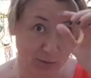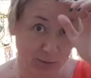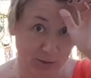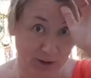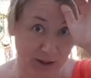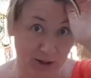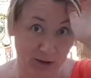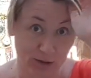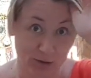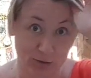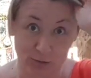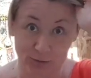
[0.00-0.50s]

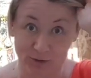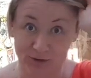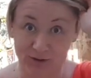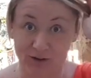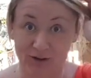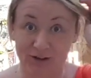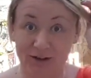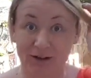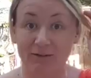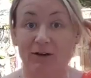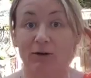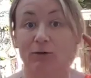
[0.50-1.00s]
we thought we'd go
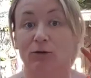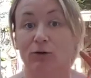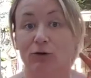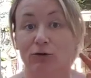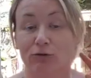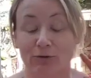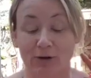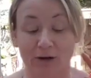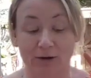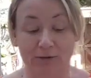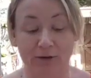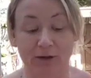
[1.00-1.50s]
and have a little
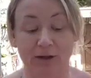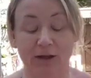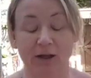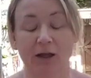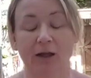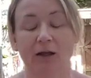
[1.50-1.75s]
look around.